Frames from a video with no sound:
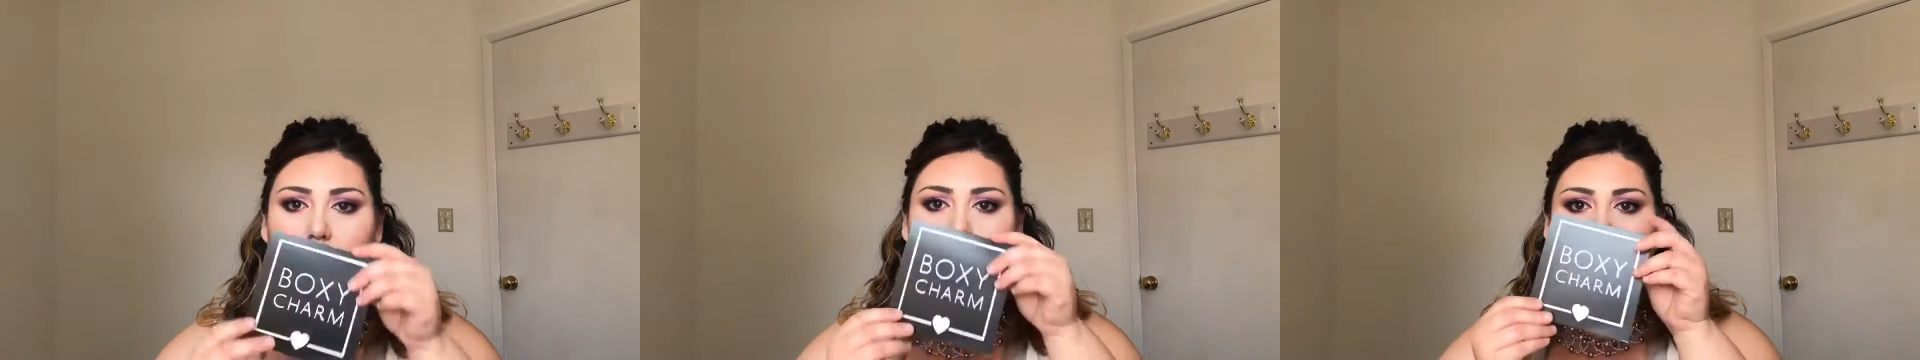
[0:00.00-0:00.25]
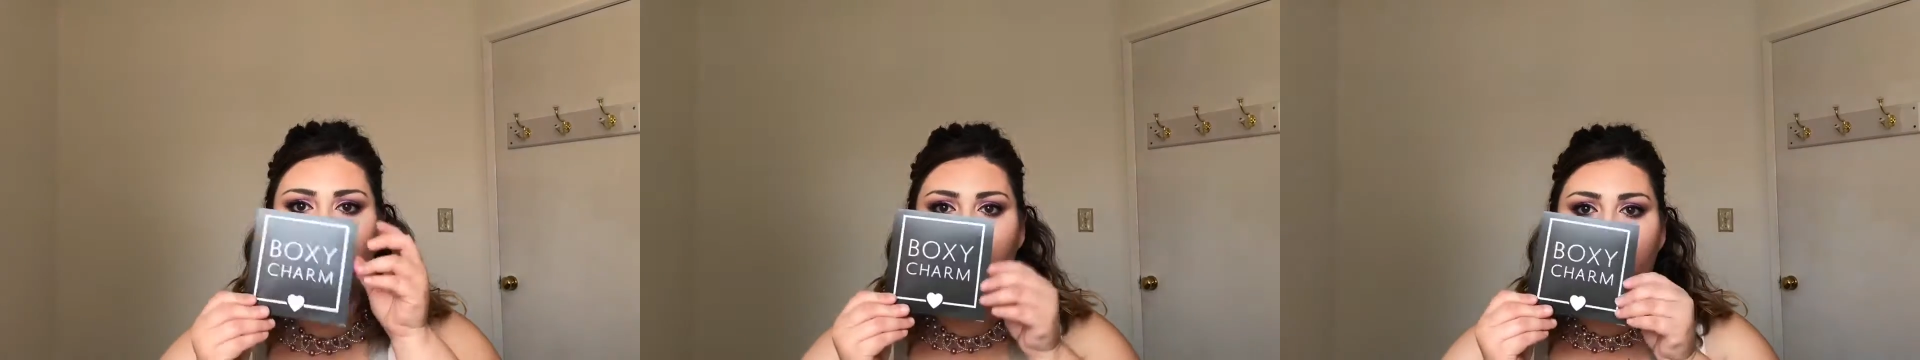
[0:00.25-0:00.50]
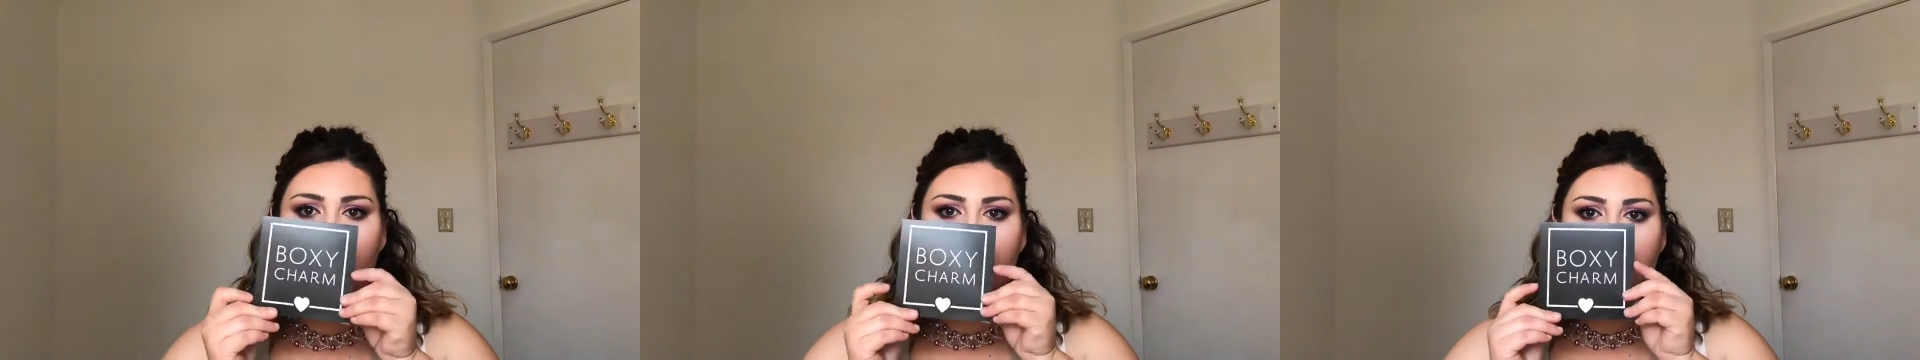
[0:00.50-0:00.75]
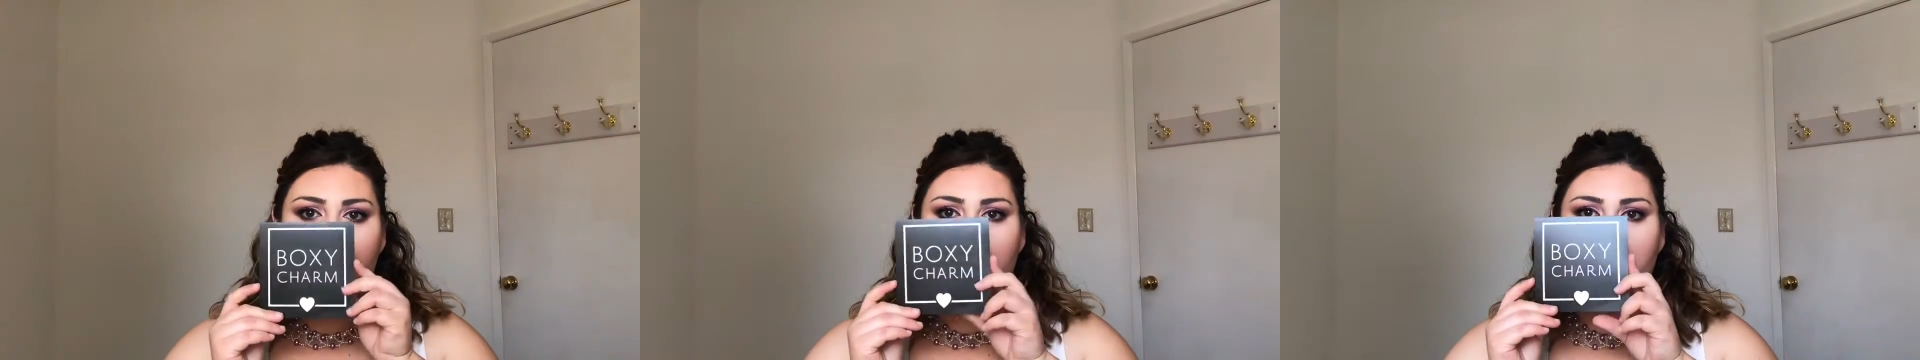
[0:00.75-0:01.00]
So you
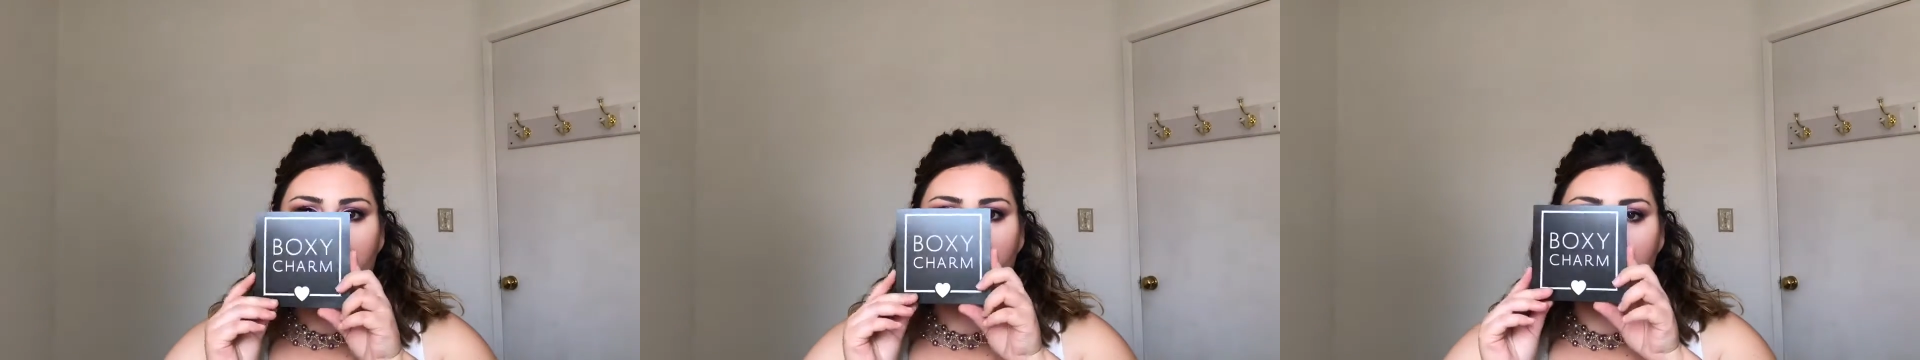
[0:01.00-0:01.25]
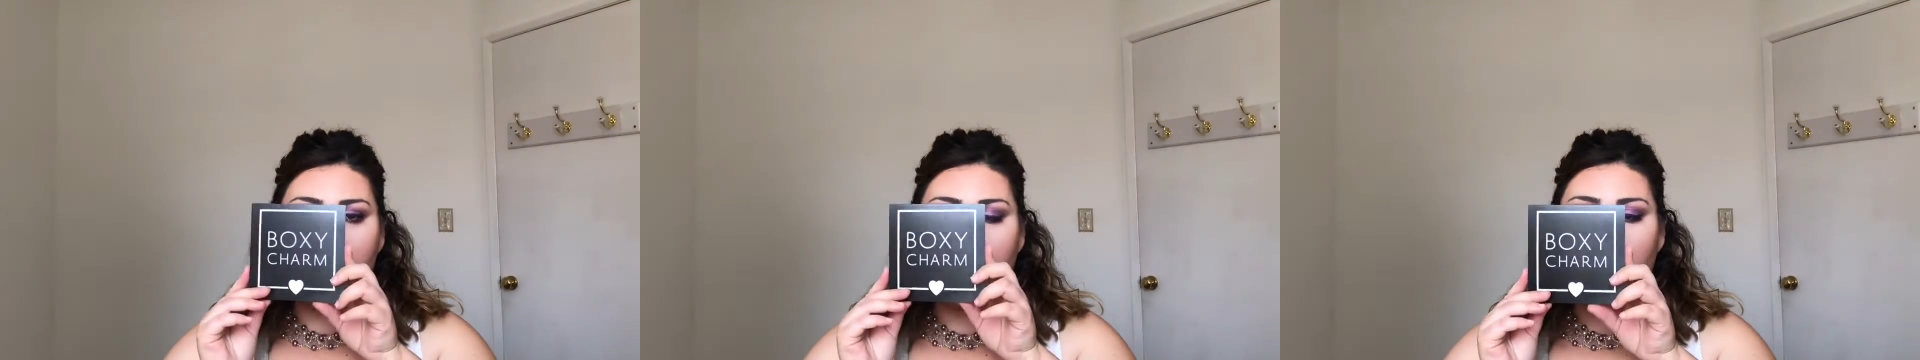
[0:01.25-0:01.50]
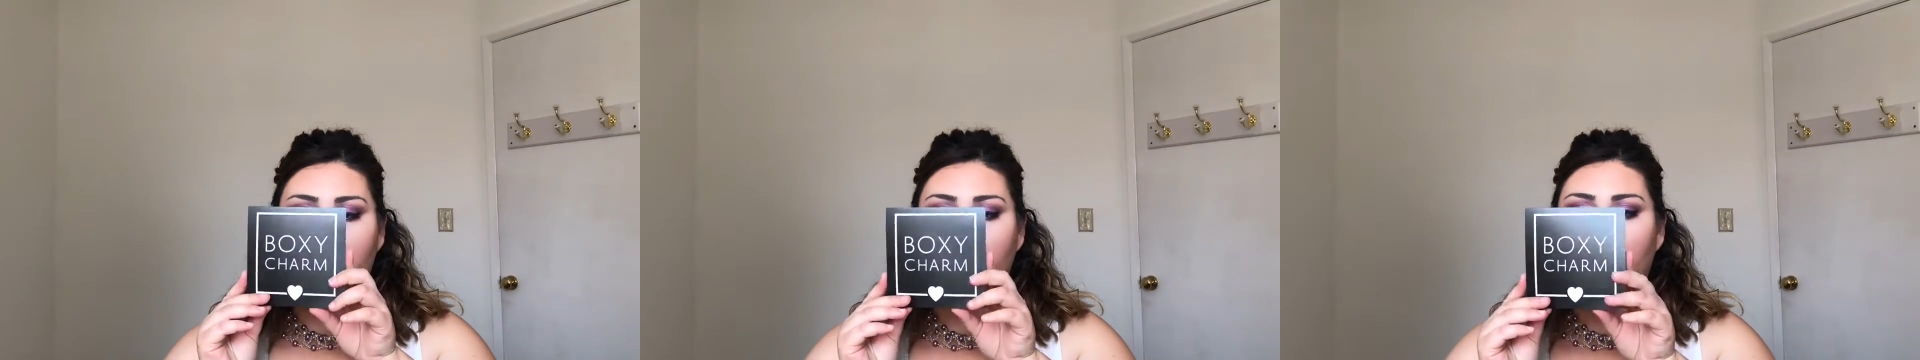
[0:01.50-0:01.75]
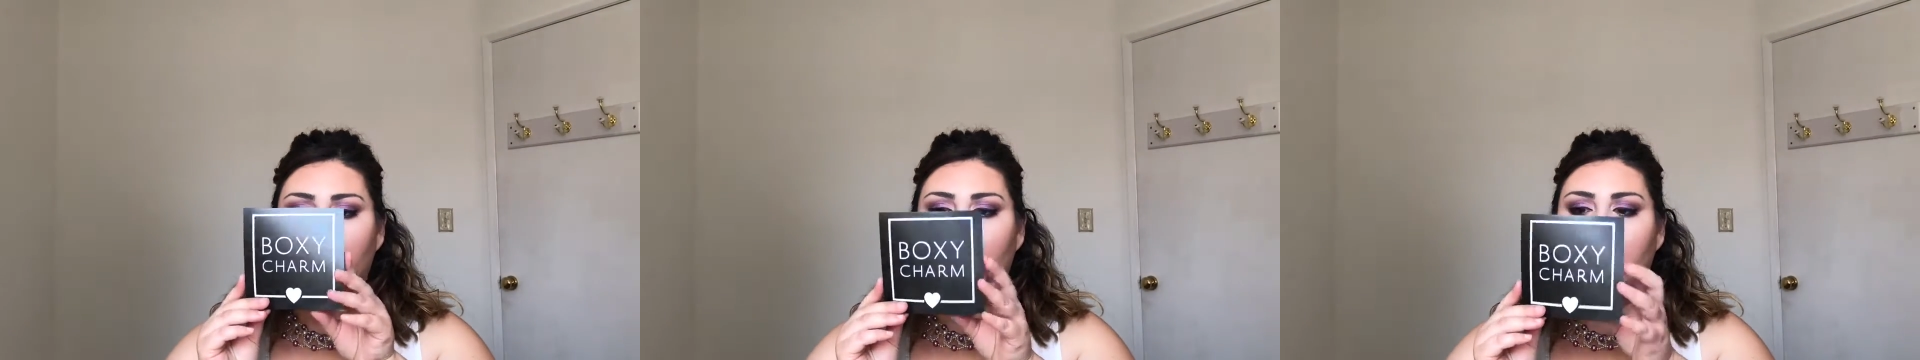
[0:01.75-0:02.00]
get your
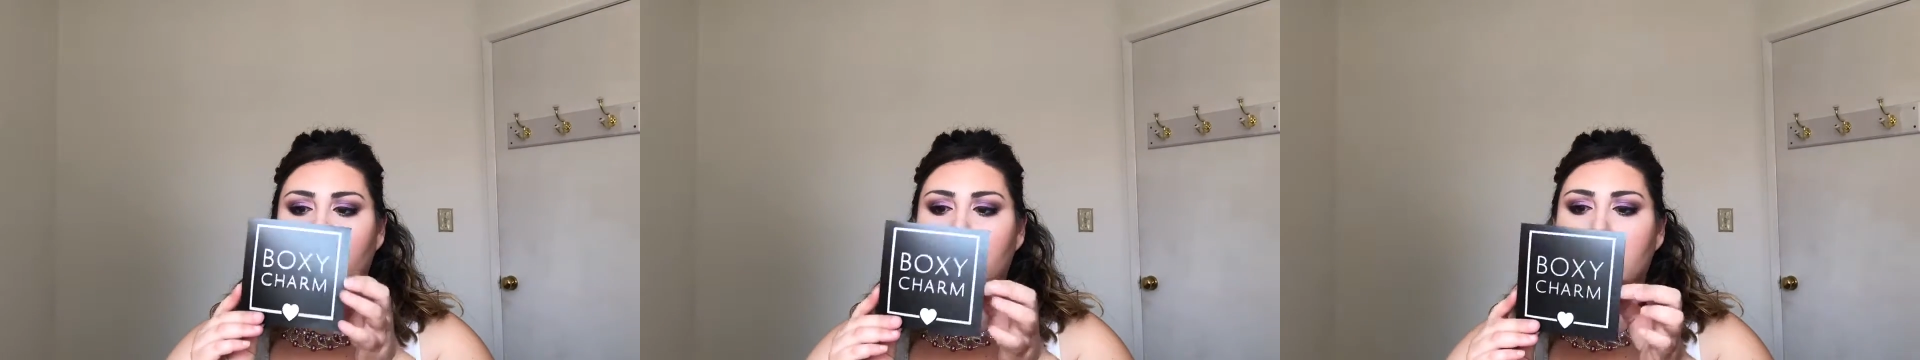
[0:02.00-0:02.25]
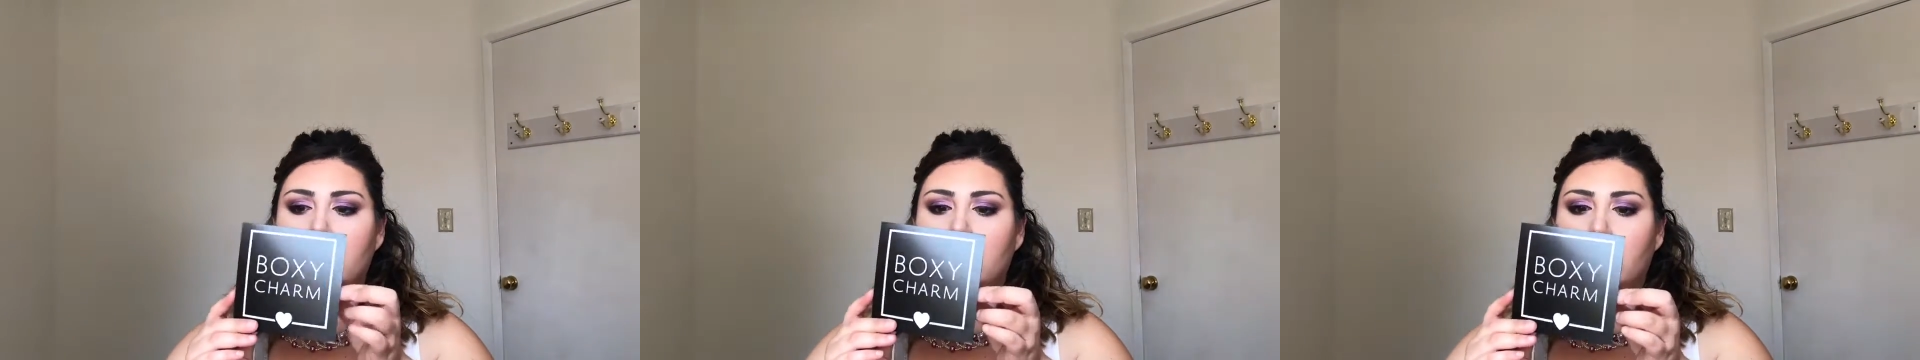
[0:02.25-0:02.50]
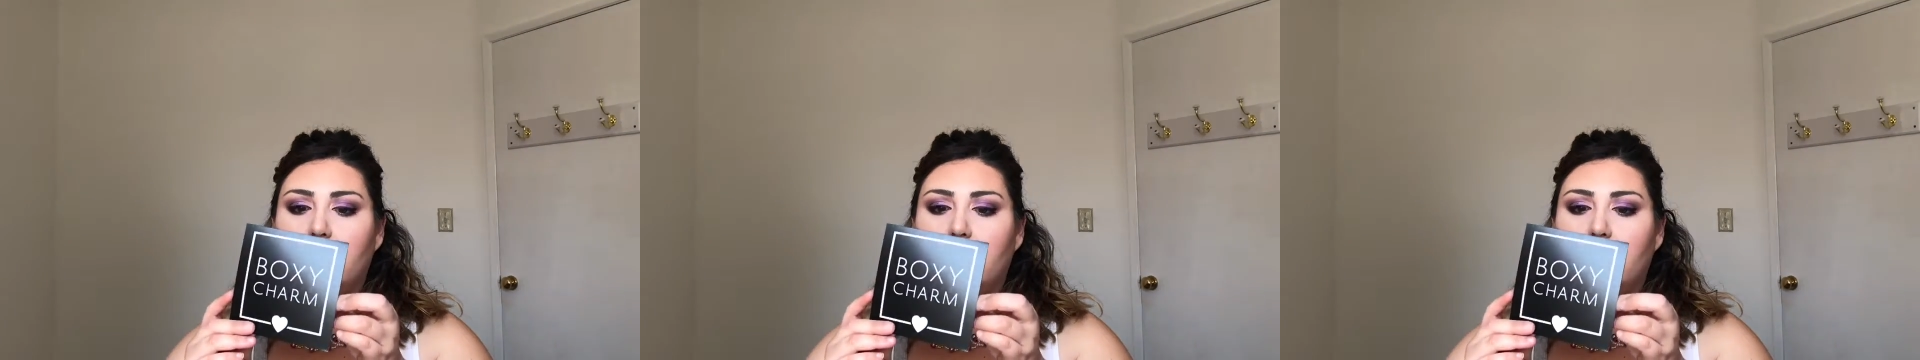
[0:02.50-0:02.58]
list